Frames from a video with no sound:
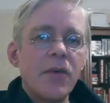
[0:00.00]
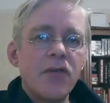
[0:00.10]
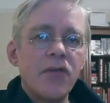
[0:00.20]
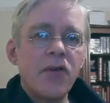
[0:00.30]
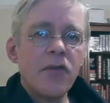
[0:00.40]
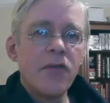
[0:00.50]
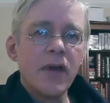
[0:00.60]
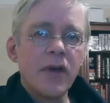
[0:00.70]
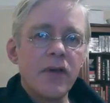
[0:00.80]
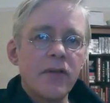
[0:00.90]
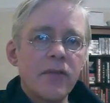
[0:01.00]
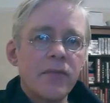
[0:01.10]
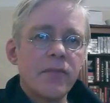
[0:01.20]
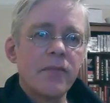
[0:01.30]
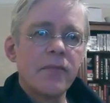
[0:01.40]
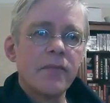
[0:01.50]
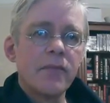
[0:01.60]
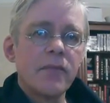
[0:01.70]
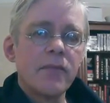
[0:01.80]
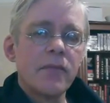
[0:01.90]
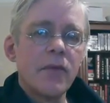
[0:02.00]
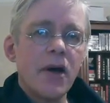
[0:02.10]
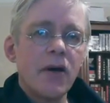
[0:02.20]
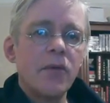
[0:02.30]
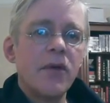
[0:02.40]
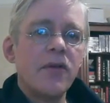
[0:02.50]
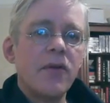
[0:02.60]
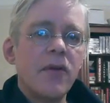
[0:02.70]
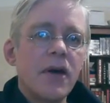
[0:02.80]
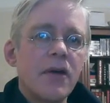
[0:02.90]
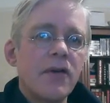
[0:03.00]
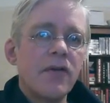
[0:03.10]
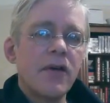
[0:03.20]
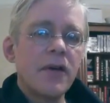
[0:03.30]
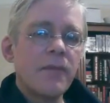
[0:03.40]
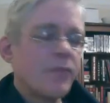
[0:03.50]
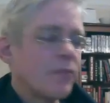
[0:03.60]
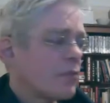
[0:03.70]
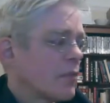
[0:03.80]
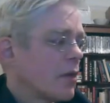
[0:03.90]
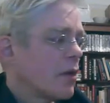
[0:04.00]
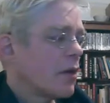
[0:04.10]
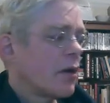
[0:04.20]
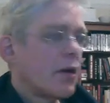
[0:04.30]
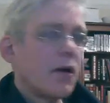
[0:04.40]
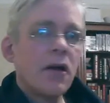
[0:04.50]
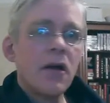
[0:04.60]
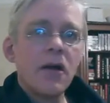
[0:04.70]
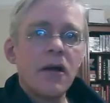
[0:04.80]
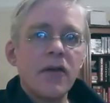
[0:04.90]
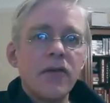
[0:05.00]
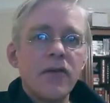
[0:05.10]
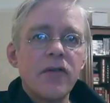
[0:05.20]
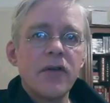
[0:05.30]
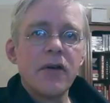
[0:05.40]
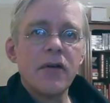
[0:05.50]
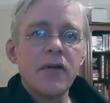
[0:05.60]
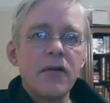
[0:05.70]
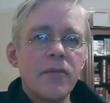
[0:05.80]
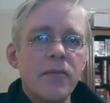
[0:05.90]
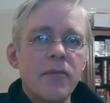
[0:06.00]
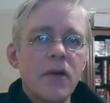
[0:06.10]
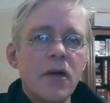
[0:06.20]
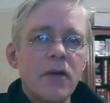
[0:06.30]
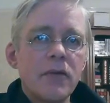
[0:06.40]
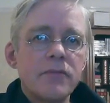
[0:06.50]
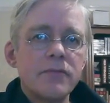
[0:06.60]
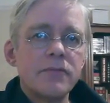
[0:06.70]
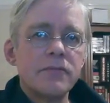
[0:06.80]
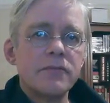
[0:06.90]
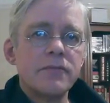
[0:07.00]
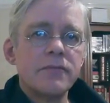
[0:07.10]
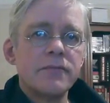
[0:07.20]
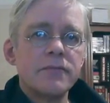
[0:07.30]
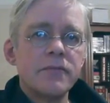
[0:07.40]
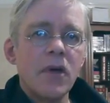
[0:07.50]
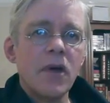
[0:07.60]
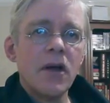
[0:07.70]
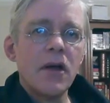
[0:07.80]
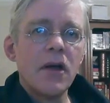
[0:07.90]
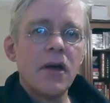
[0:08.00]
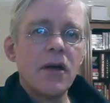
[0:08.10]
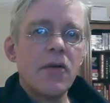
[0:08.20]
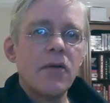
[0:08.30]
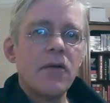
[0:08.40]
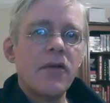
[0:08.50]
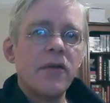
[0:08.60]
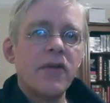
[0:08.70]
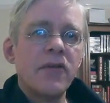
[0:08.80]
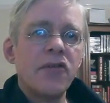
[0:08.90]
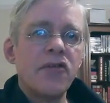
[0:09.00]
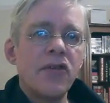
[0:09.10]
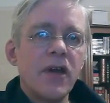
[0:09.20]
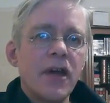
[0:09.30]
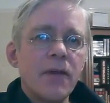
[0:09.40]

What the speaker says: 2 fingers. How do we do that, you say? Like so. Now this is a G,